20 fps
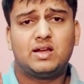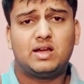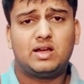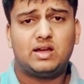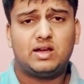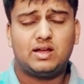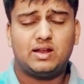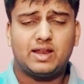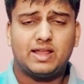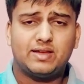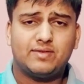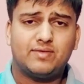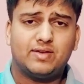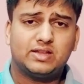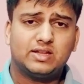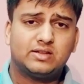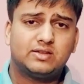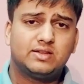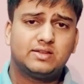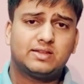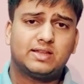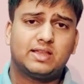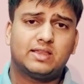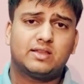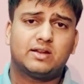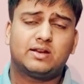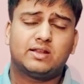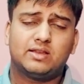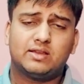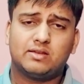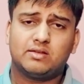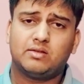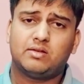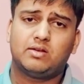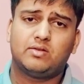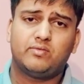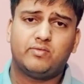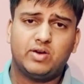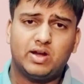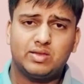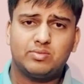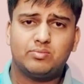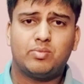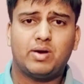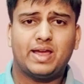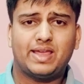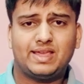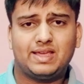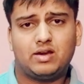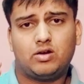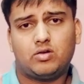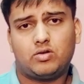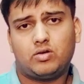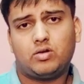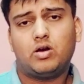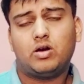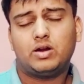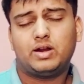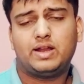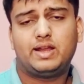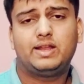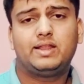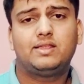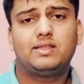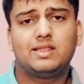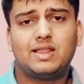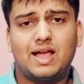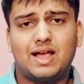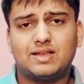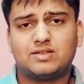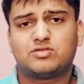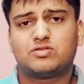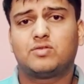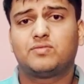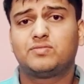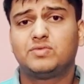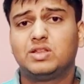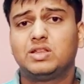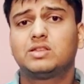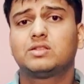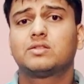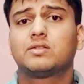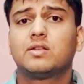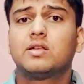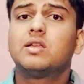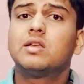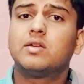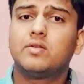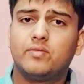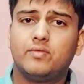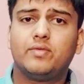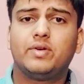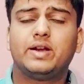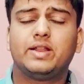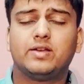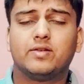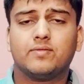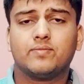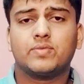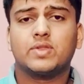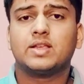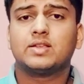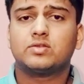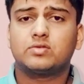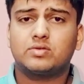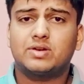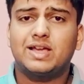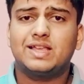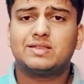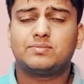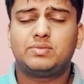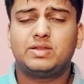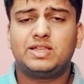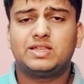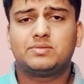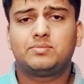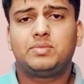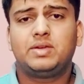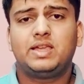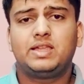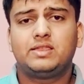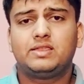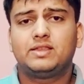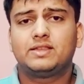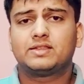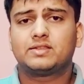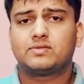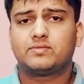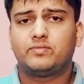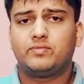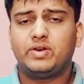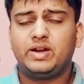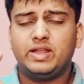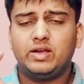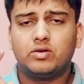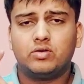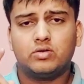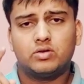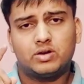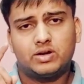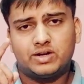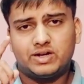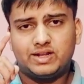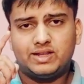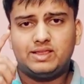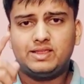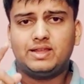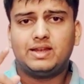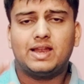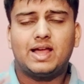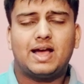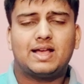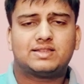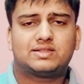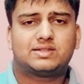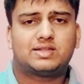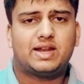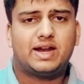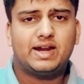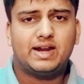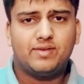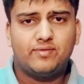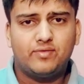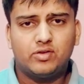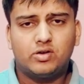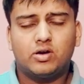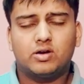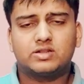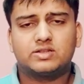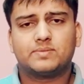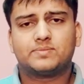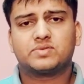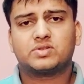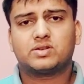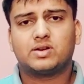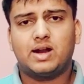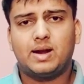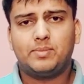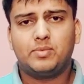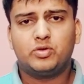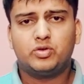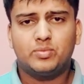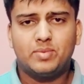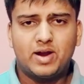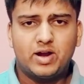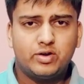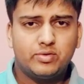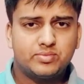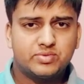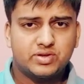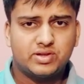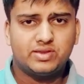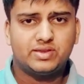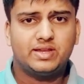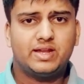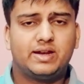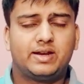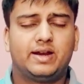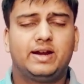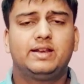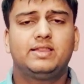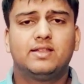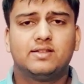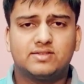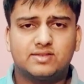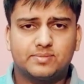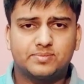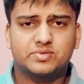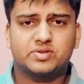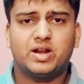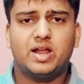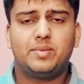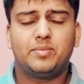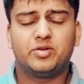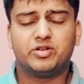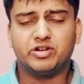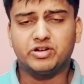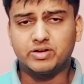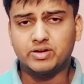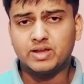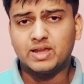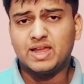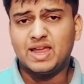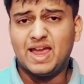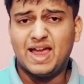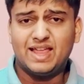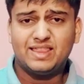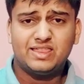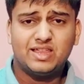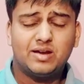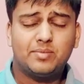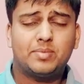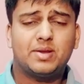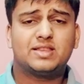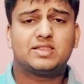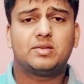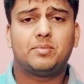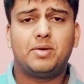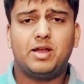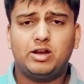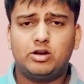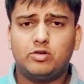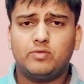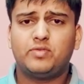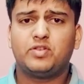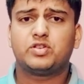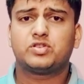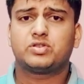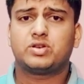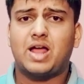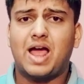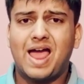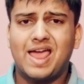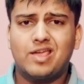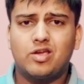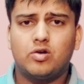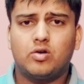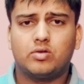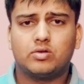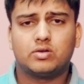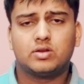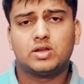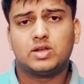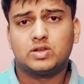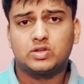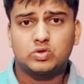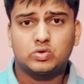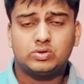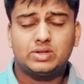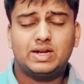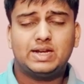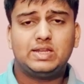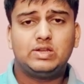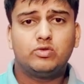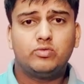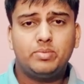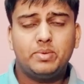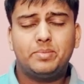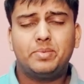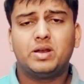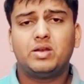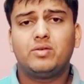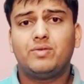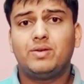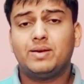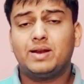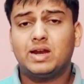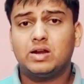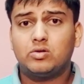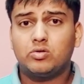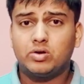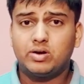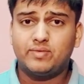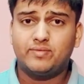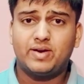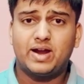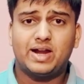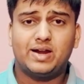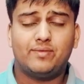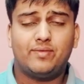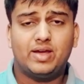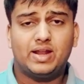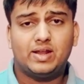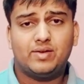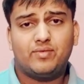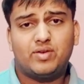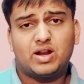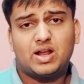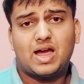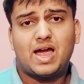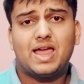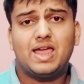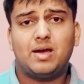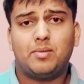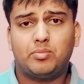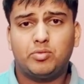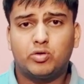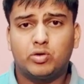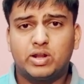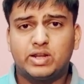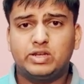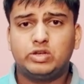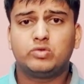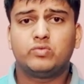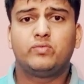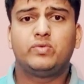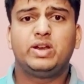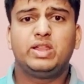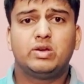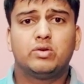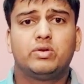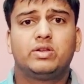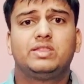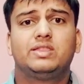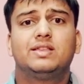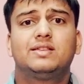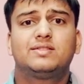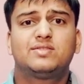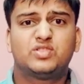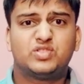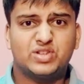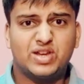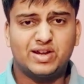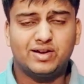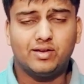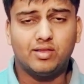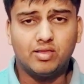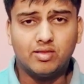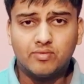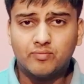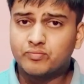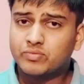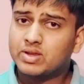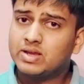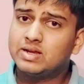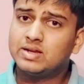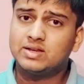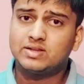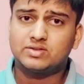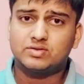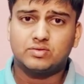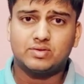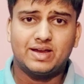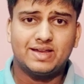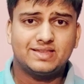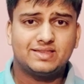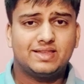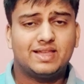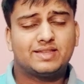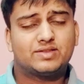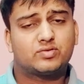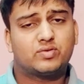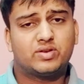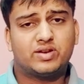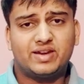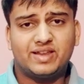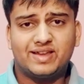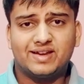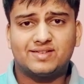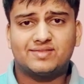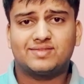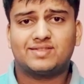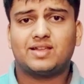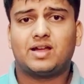like whether this handset is worth buying or not in last of this video. So guys, please be in this video till the last, and if you're not subscribed to my YouTube channel, then hit the subscribe button and then press the bell notification icon so that you people will get notified whenever I upload a new video in this channel. So guys, let's quickly get